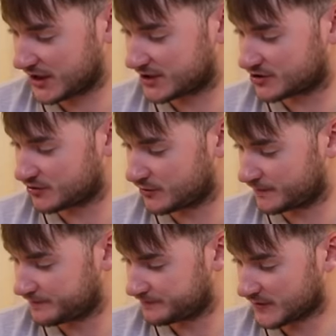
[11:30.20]
the actual
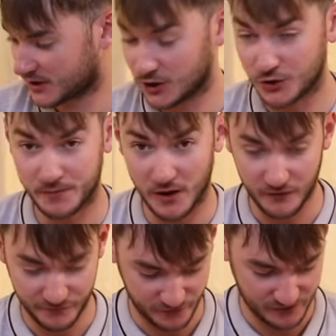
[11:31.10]
loop
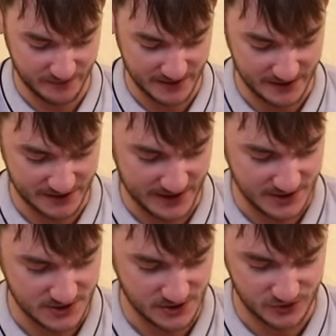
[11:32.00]
off the rig mate at the
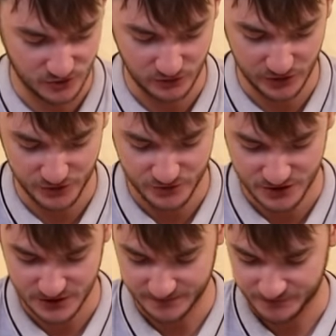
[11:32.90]
end so it's all
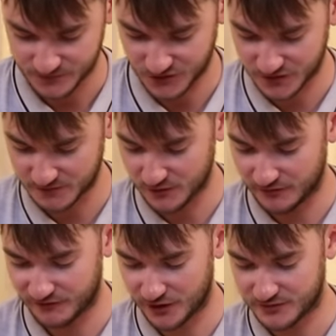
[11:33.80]
loose just going to move
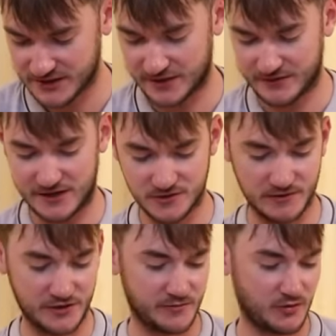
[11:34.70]
the float down now to
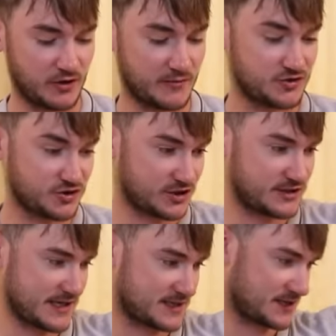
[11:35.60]
below the bulk. I'm just going
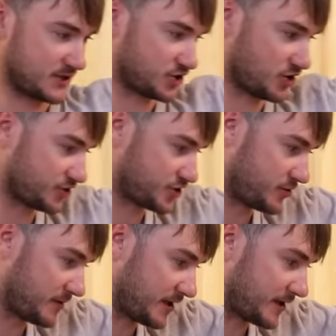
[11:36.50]
to test it in the shotting
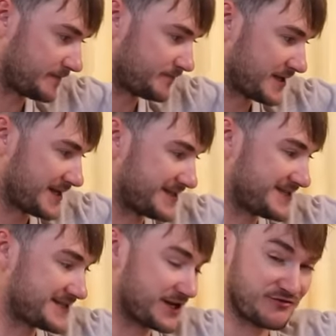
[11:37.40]
tube here. And this
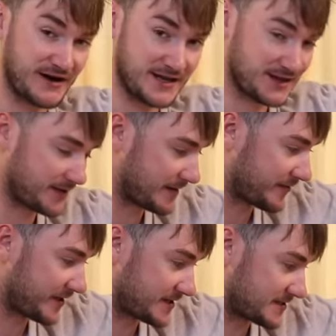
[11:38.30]
is the great thing about
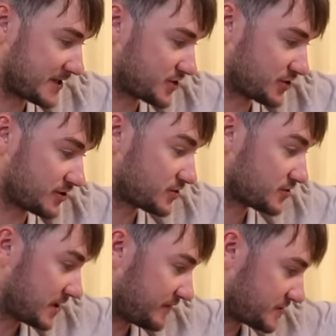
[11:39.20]
that extension. It
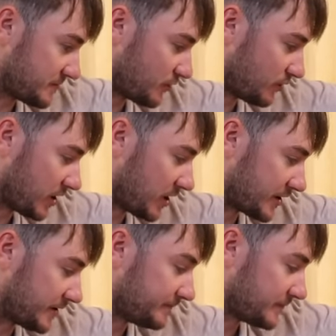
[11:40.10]
just gives you more
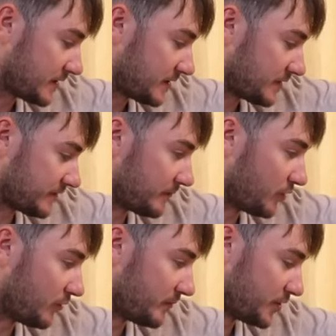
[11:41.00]
line, some
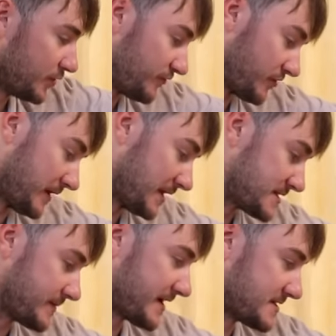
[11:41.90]
more
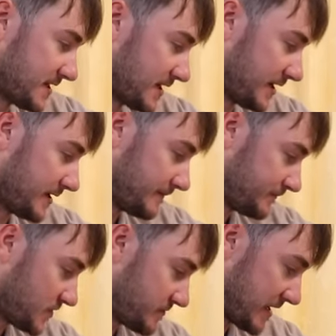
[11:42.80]
maneuverability basically
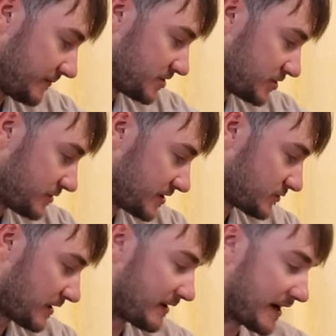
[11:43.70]
to be able to do this
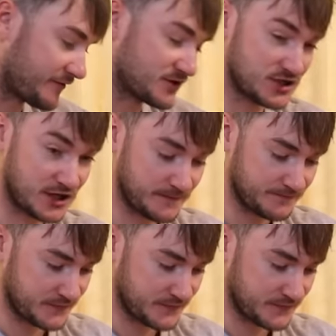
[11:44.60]
without having to